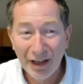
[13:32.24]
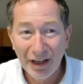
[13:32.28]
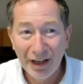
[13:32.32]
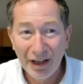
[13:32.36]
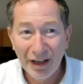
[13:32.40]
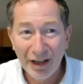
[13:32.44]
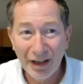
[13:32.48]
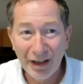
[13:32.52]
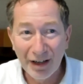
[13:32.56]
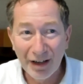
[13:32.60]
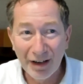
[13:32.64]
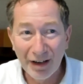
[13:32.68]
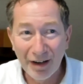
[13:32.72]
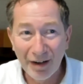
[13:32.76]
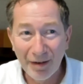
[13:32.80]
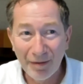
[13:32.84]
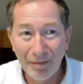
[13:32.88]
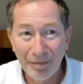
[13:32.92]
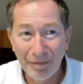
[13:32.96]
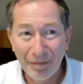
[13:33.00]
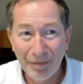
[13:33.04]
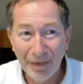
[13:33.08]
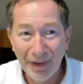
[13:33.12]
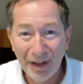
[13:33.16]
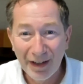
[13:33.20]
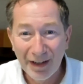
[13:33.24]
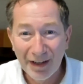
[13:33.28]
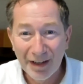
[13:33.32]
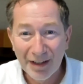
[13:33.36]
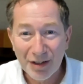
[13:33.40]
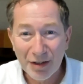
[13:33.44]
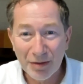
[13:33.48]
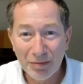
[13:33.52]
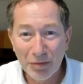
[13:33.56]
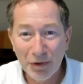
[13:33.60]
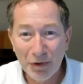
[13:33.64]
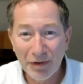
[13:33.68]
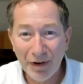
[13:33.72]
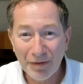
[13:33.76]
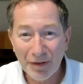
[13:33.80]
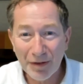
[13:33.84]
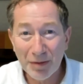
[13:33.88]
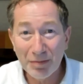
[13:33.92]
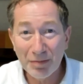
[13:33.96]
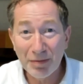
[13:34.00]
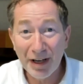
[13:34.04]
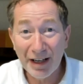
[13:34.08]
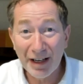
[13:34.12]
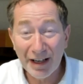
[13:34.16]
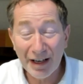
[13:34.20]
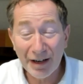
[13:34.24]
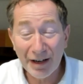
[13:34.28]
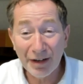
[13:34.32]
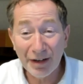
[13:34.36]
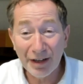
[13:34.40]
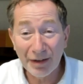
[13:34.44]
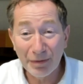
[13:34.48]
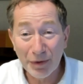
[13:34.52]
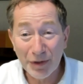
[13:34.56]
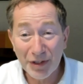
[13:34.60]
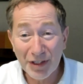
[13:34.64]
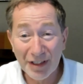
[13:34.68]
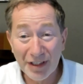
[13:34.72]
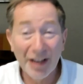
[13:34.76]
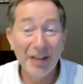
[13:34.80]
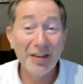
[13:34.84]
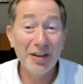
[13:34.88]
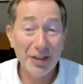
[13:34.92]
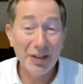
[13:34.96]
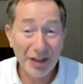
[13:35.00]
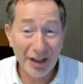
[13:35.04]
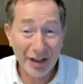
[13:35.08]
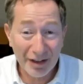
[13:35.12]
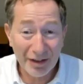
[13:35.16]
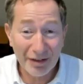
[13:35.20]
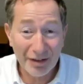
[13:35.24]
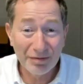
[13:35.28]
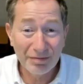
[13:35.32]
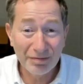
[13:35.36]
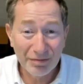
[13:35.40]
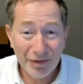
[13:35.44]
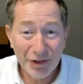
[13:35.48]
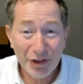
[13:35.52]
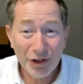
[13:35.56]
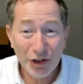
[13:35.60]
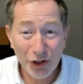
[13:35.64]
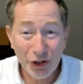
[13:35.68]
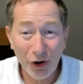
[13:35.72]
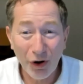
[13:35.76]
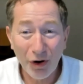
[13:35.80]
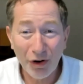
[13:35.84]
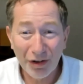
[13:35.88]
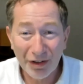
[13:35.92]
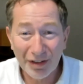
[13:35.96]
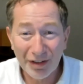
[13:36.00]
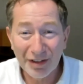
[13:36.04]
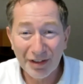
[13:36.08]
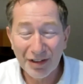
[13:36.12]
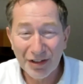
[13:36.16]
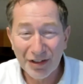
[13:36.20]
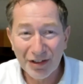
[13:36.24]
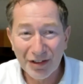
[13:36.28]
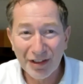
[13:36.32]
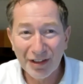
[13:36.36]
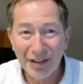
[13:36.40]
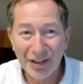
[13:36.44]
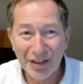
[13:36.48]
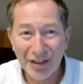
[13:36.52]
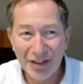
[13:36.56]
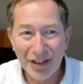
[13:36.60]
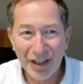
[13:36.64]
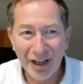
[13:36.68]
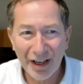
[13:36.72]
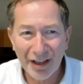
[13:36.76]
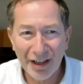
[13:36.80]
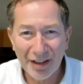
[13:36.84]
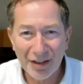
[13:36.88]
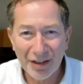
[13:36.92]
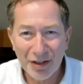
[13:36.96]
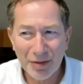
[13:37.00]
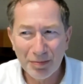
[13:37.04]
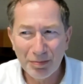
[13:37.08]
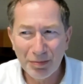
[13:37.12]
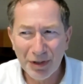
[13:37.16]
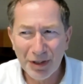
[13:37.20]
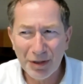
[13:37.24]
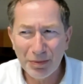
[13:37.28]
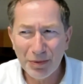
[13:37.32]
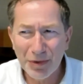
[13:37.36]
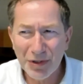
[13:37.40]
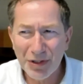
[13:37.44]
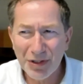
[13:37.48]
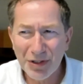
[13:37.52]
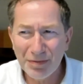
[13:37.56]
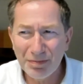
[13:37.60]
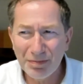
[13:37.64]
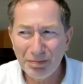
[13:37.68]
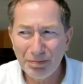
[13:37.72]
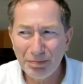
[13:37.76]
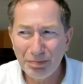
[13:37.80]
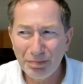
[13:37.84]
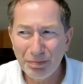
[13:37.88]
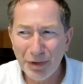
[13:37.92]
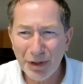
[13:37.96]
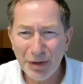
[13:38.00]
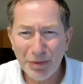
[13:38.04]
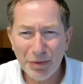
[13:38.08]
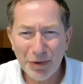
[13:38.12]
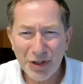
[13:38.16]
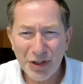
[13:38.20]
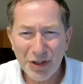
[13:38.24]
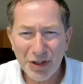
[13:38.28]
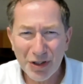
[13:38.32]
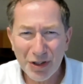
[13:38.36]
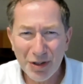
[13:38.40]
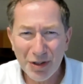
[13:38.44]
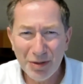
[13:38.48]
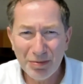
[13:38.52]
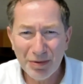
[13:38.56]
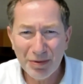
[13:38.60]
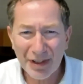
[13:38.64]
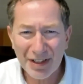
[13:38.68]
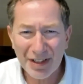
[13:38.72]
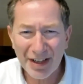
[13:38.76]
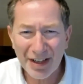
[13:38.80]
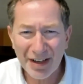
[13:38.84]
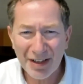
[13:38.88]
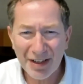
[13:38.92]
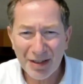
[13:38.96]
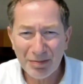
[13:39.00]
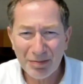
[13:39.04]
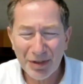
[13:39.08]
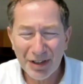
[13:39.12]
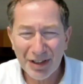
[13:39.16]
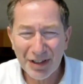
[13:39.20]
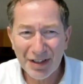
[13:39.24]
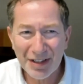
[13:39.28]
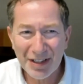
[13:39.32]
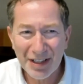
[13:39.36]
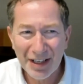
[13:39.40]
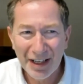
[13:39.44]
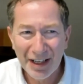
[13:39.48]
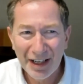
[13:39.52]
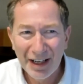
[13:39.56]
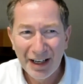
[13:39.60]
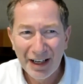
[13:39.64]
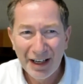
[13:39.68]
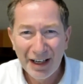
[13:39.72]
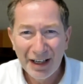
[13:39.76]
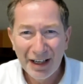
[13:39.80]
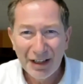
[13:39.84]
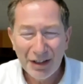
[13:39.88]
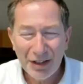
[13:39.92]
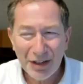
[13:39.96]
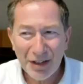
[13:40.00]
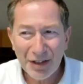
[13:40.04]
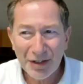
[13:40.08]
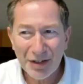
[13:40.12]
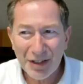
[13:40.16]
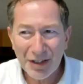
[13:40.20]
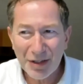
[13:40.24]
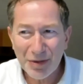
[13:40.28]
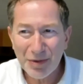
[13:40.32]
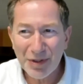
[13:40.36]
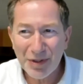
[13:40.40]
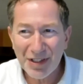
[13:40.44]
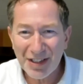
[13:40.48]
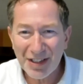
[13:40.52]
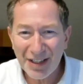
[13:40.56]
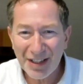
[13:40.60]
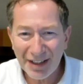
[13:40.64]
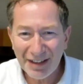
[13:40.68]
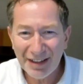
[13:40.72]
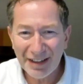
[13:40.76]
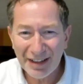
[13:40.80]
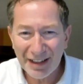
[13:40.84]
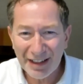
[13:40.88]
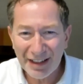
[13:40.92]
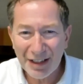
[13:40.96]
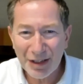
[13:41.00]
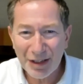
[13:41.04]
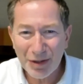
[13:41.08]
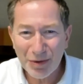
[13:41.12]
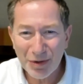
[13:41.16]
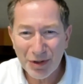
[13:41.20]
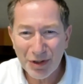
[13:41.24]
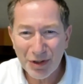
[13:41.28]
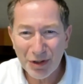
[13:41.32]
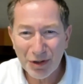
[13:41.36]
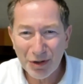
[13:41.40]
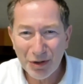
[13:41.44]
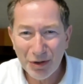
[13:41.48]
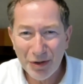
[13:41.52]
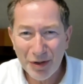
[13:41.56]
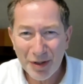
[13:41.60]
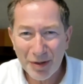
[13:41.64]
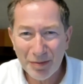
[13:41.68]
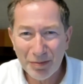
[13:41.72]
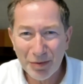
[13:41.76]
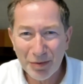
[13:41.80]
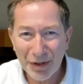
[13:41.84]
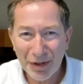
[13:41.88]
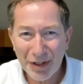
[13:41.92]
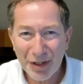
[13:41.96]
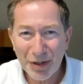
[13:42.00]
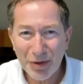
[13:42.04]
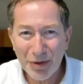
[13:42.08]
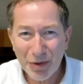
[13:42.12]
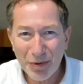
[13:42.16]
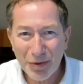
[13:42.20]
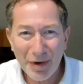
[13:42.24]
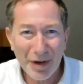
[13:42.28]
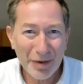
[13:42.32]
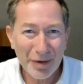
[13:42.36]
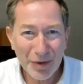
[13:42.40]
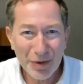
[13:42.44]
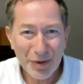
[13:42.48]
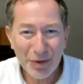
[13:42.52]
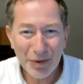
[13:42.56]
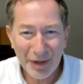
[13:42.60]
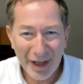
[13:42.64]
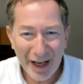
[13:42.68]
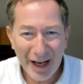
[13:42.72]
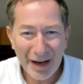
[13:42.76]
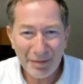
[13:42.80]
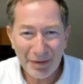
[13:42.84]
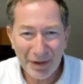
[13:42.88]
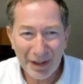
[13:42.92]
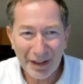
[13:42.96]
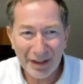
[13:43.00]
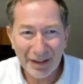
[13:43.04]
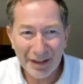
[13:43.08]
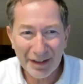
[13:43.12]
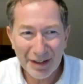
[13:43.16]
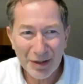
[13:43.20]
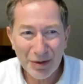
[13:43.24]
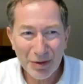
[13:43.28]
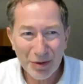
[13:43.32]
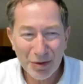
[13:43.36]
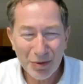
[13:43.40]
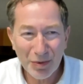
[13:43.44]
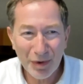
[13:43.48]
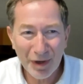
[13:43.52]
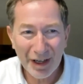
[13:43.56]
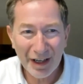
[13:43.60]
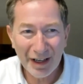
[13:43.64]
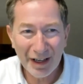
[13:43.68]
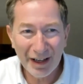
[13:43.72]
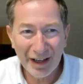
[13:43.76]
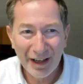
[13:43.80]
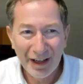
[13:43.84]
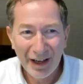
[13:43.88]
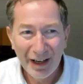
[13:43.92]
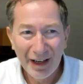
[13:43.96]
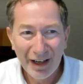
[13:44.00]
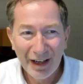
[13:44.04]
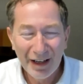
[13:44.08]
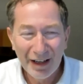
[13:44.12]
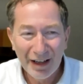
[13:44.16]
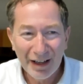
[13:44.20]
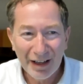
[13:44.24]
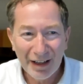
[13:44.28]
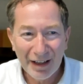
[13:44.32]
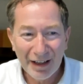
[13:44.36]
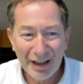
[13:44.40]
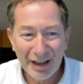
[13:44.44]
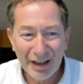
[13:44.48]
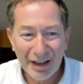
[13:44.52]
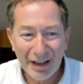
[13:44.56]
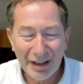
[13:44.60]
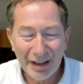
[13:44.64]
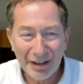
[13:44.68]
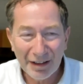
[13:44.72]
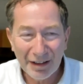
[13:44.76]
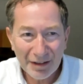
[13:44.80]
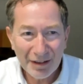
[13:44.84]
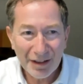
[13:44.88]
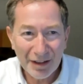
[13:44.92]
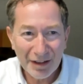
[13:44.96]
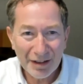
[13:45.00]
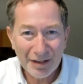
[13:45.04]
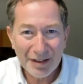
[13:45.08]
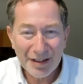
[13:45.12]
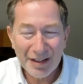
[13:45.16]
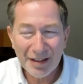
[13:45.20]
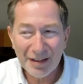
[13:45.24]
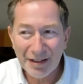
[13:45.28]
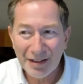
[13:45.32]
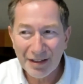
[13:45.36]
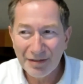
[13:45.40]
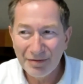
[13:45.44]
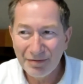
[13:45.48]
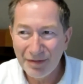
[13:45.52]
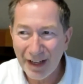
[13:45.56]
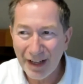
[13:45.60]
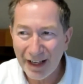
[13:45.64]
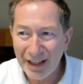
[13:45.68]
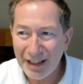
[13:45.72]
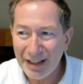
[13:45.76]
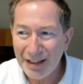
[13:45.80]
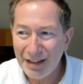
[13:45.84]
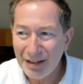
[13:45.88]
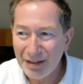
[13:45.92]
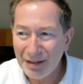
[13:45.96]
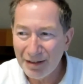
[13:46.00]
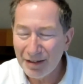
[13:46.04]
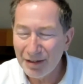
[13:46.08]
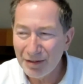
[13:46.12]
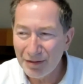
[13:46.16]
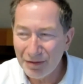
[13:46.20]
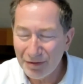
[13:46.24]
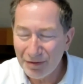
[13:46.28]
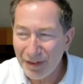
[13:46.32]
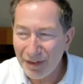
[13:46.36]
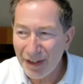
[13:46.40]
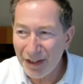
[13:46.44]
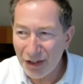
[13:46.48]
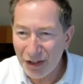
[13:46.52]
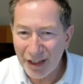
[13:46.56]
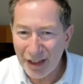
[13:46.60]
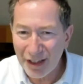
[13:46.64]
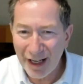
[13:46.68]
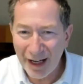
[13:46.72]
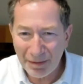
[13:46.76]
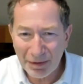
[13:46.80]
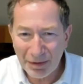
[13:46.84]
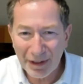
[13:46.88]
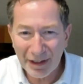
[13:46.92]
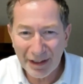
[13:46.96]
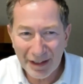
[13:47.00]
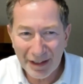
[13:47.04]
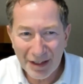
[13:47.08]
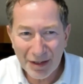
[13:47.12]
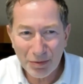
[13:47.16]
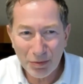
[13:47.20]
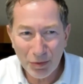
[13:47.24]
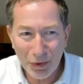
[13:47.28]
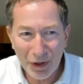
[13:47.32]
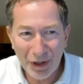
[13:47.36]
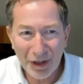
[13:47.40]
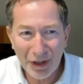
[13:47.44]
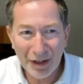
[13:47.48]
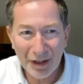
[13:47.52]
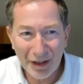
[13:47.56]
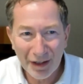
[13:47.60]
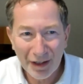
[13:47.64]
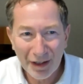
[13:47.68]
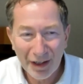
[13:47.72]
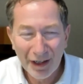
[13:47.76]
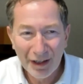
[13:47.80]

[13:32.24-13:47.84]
to move up to the Bay Area was another kind of shock and a change. But it was super exciting because this was the crucible. This was where it was all happening, and this was where Silicon Valley venture capitalists were